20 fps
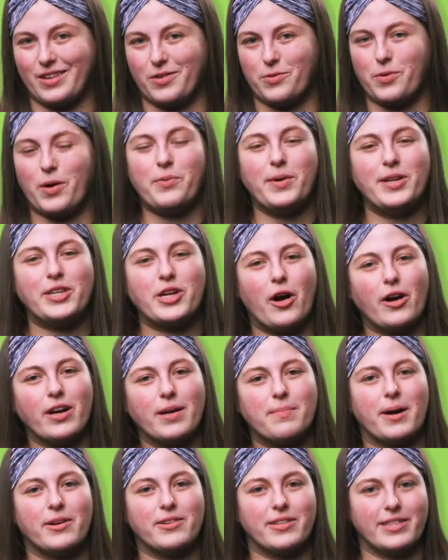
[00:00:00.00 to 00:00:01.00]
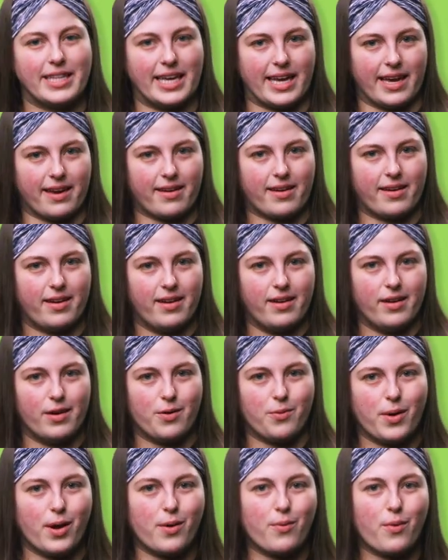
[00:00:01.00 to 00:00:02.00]
When we talk about a link,
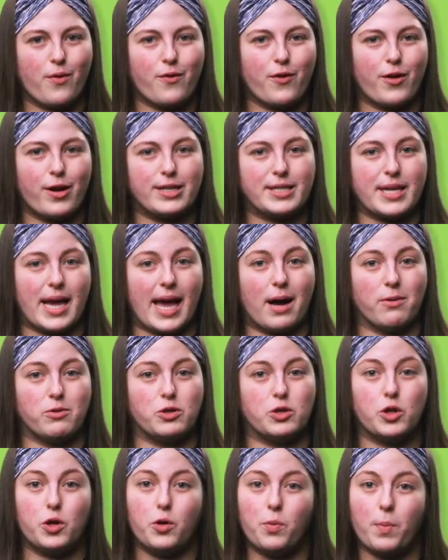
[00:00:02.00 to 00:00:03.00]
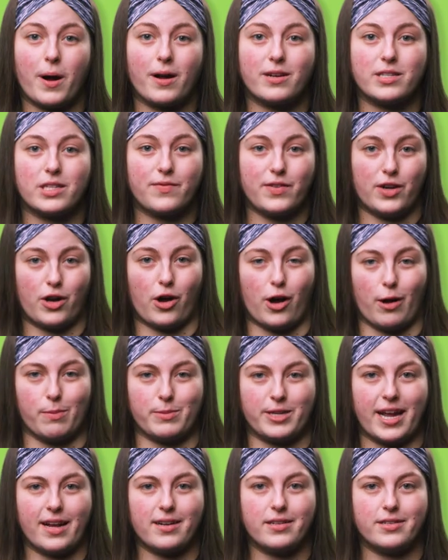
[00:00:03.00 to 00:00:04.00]
we are referring to how two parts of an
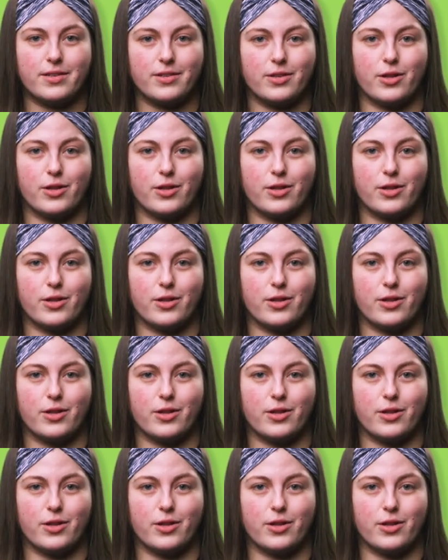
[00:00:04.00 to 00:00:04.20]
object,